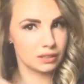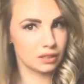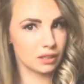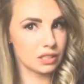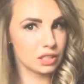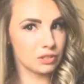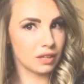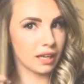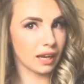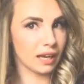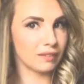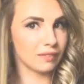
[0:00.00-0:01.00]
As long as you
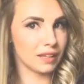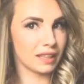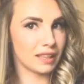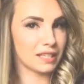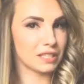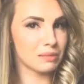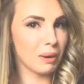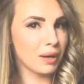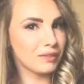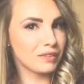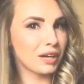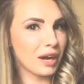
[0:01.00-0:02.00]
get kind of like this
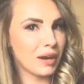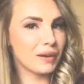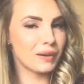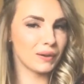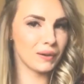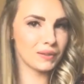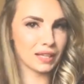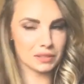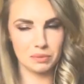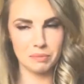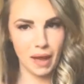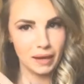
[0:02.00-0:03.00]
part of your hair curled,
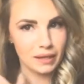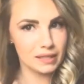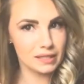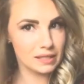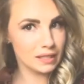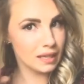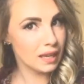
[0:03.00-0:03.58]
that's what matters.